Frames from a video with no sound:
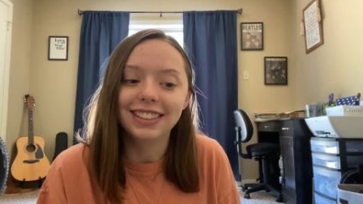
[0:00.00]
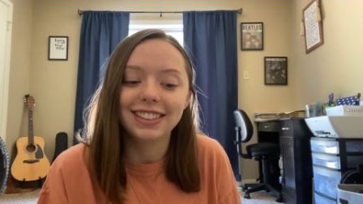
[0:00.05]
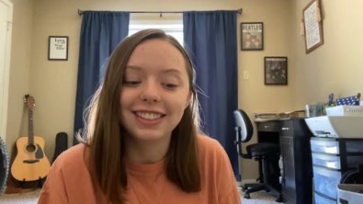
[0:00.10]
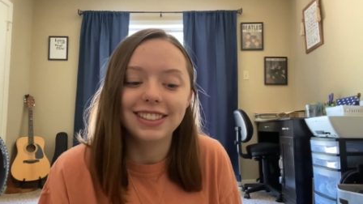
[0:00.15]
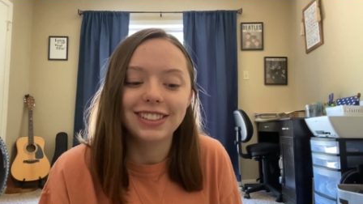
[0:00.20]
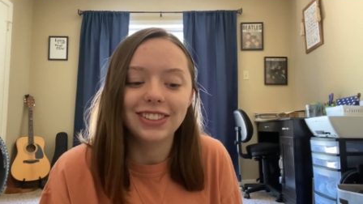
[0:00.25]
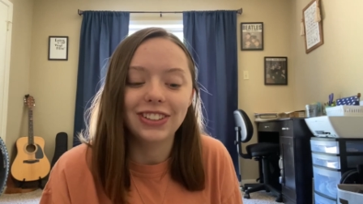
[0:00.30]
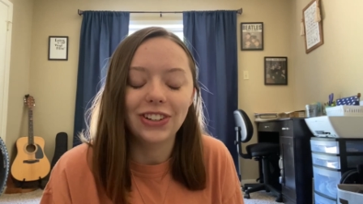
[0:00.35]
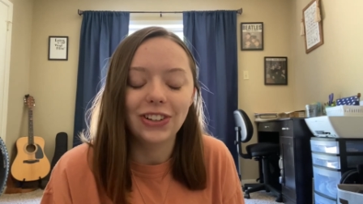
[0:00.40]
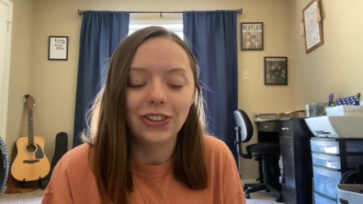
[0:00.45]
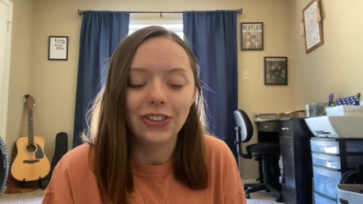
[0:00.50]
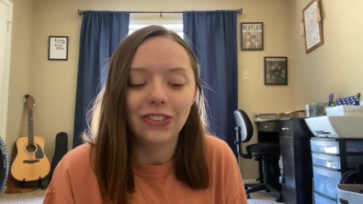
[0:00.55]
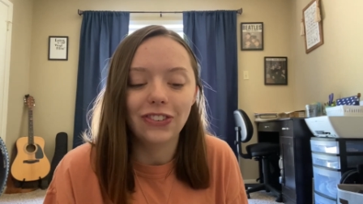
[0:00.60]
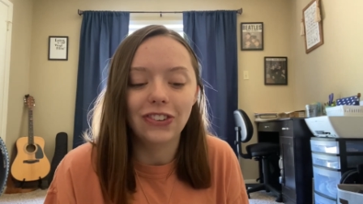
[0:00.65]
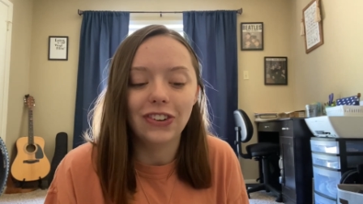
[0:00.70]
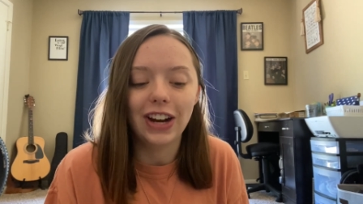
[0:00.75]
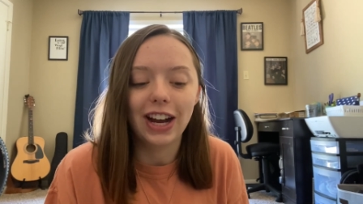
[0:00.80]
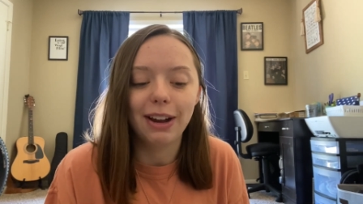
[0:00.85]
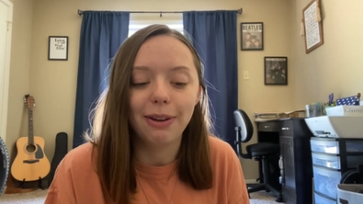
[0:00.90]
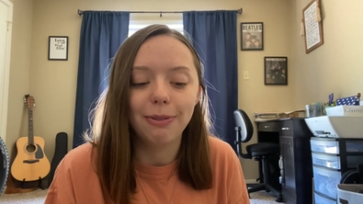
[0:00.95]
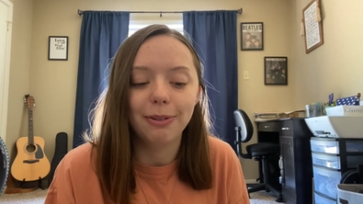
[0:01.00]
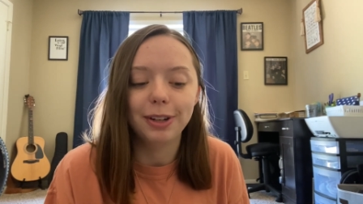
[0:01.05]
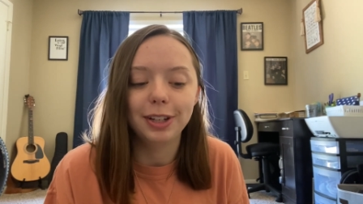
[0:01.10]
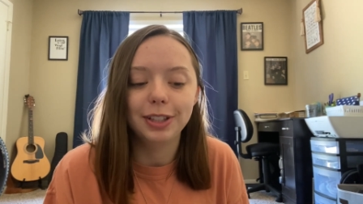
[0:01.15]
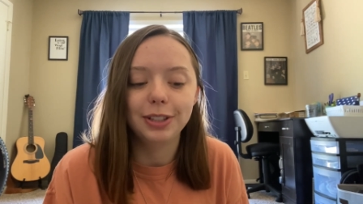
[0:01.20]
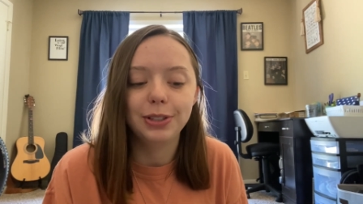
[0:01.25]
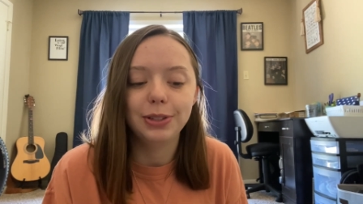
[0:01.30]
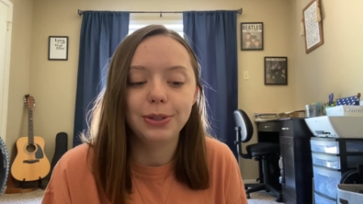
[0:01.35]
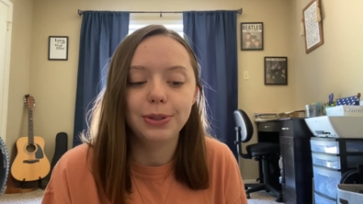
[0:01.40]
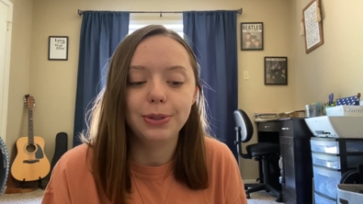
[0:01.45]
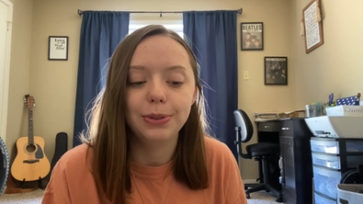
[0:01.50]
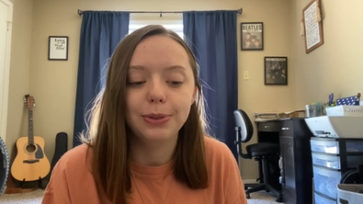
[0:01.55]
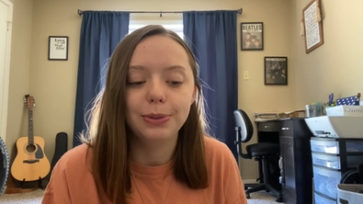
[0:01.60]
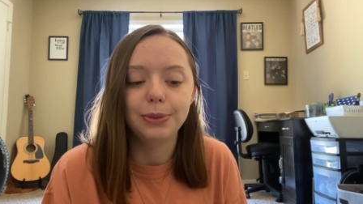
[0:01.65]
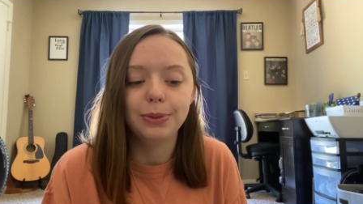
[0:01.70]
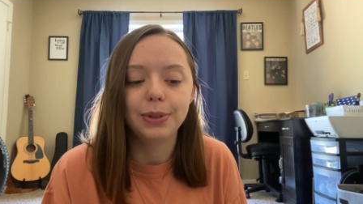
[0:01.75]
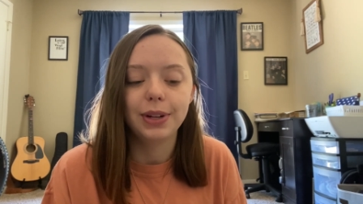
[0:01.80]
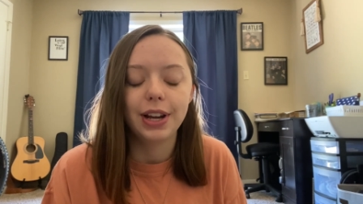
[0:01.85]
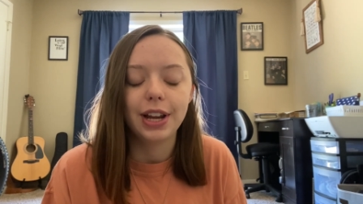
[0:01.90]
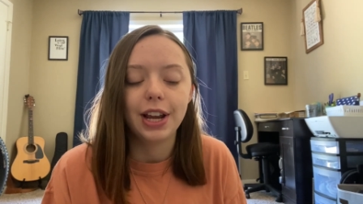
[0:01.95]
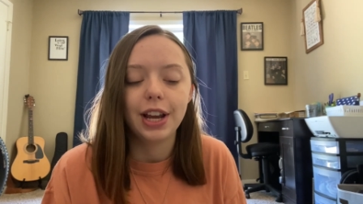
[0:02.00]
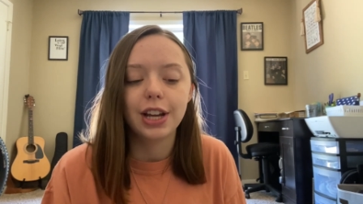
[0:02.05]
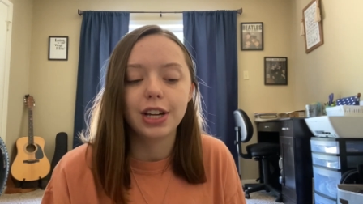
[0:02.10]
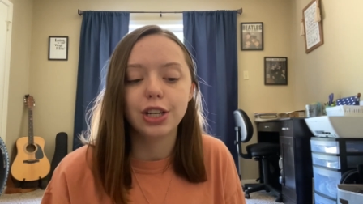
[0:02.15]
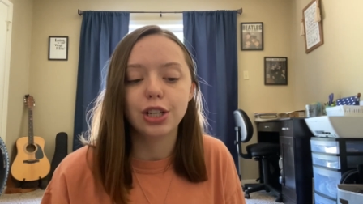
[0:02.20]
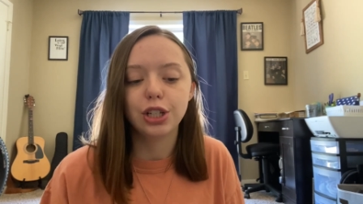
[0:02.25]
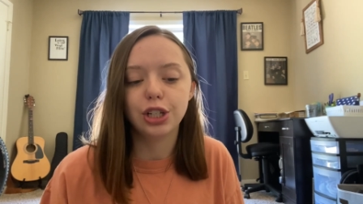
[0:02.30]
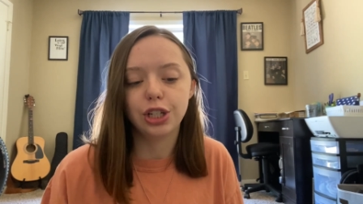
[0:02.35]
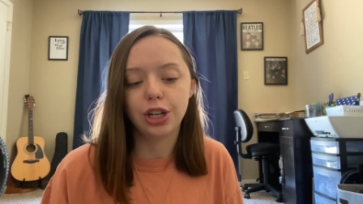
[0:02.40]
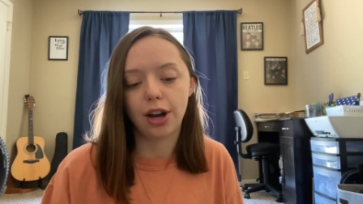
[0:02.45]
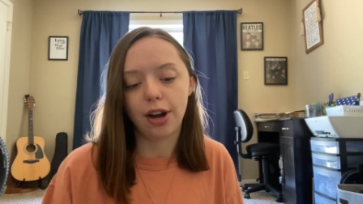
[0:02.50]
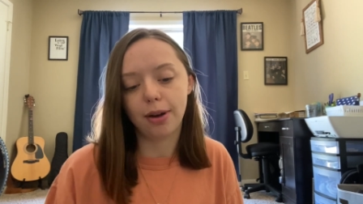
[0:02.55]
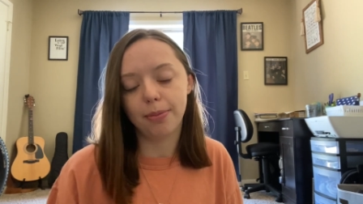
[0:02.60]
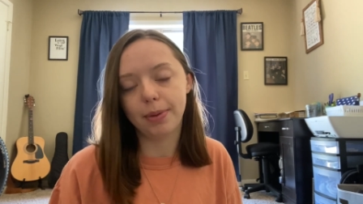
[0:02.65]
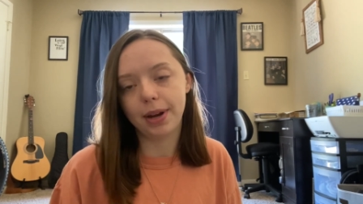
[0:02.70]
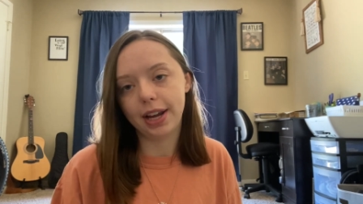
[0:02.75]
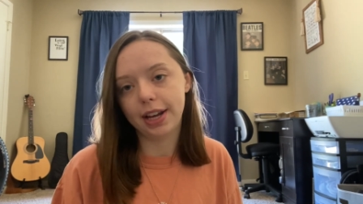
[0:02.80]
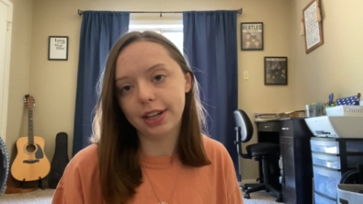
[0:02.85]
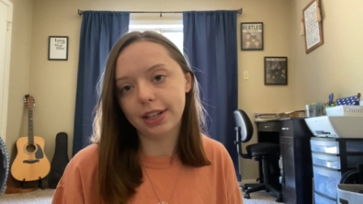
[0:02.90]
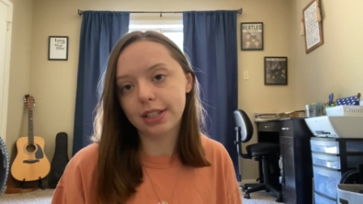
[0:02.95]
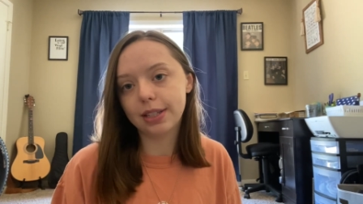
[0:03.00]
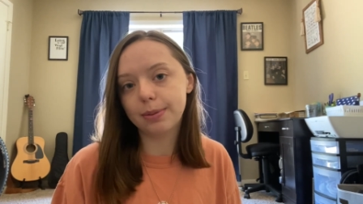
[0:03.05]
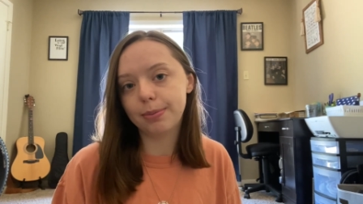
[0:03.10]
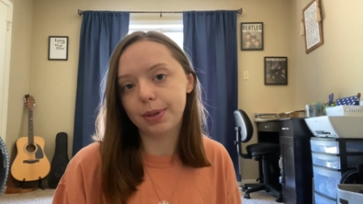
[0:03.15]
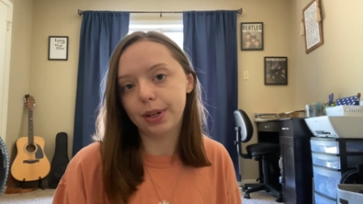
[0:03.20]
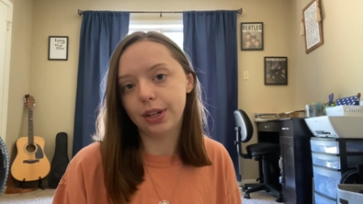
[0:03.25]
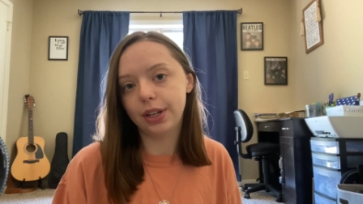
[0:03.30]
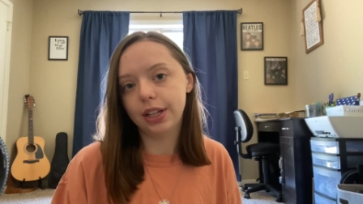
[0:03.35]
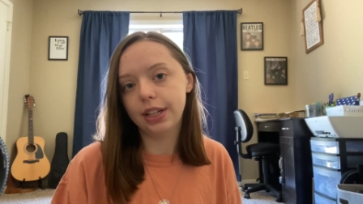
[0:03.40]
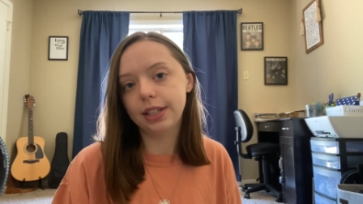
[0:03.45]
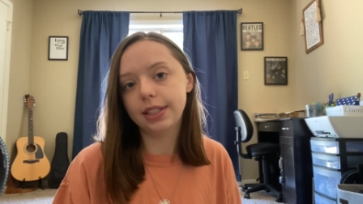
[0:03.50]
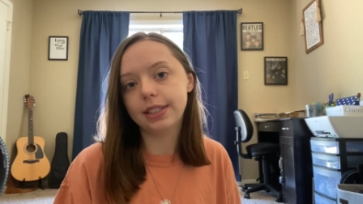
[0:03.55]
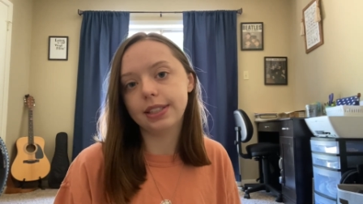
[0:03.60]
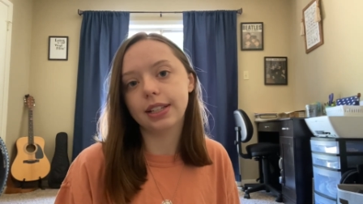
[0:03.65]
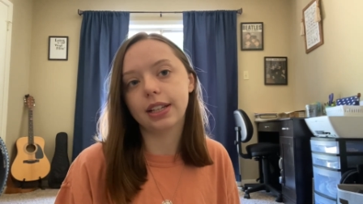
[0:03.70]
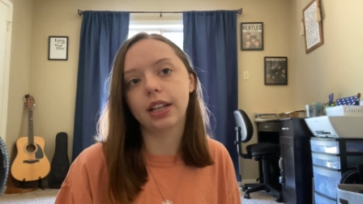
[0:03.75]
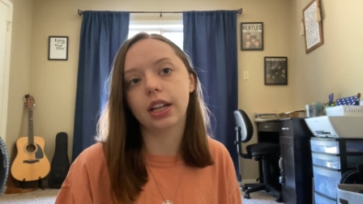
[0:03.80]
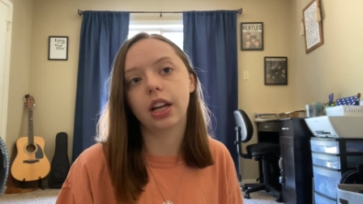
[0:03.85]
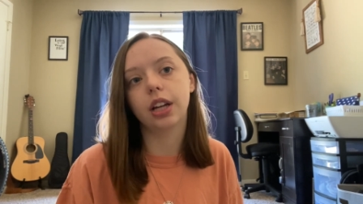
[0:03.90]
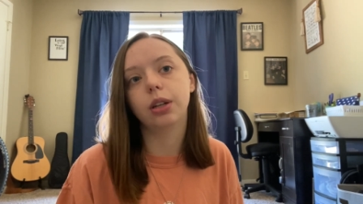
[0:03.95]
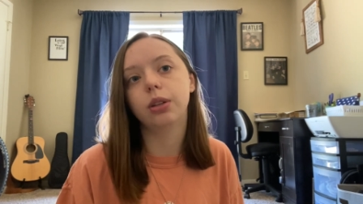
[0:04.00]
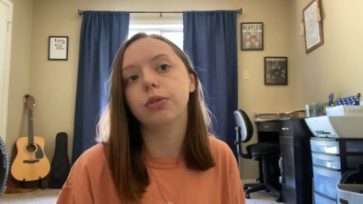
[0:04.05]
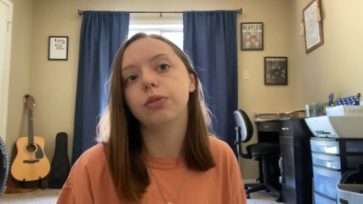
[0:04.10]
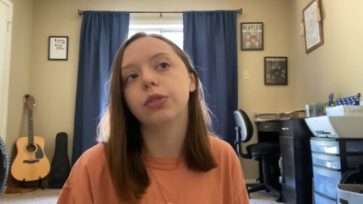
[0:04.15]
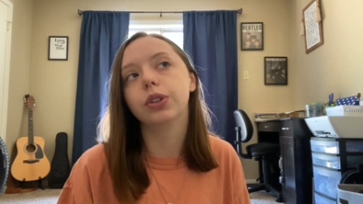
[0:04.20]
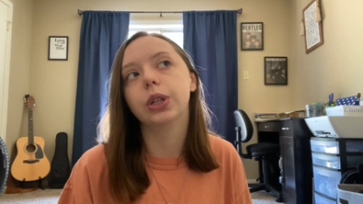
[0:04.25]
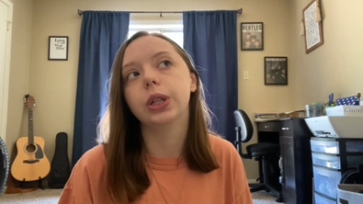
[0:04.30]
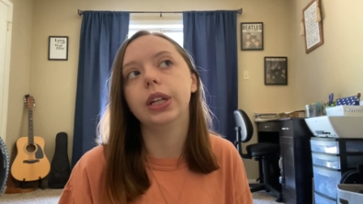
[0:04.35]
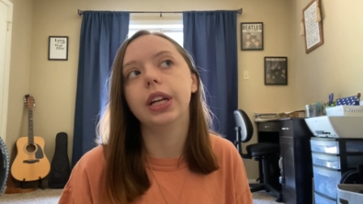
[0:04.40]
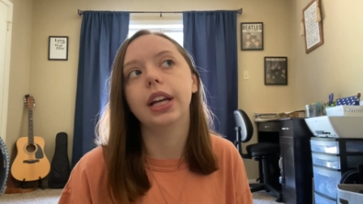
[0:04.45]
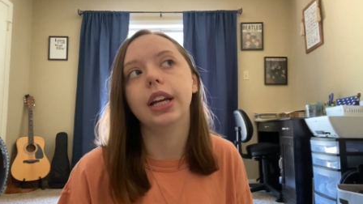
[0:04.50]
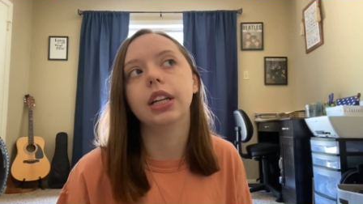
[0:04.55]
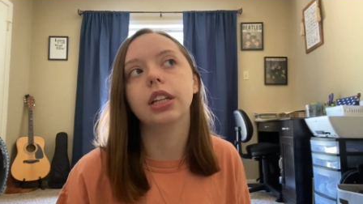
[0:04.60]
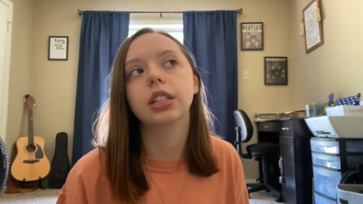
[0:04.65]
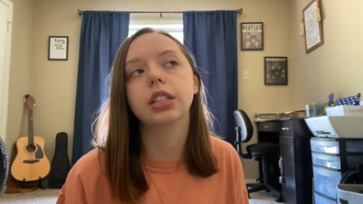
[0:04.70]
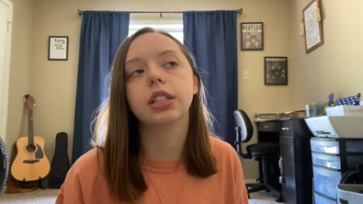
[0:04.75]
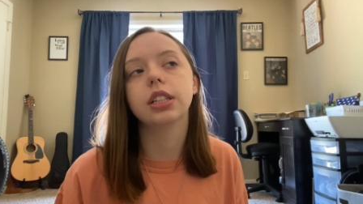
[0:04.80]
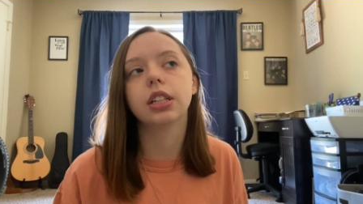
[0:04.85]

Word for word: so I wanted to share my experience and kind of create